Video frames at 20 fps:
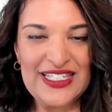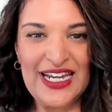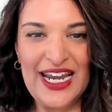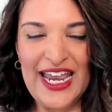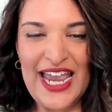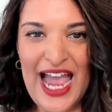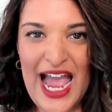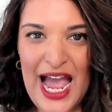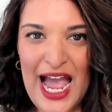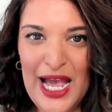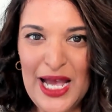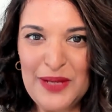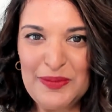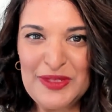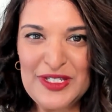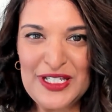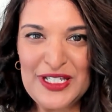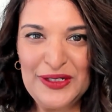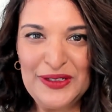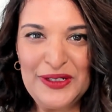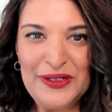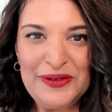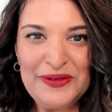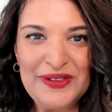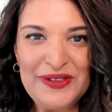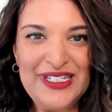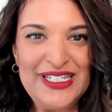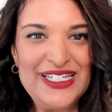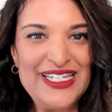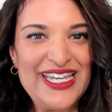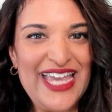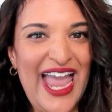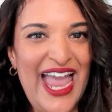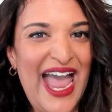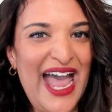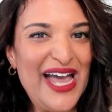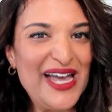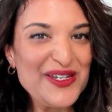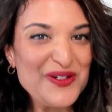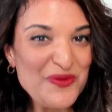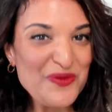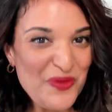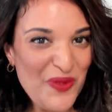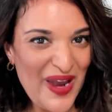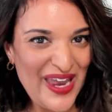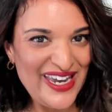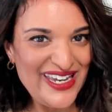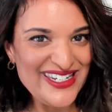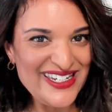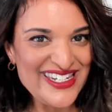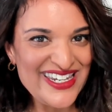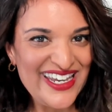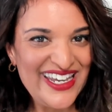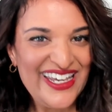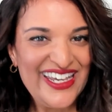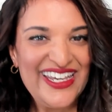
and I absolutely can't wait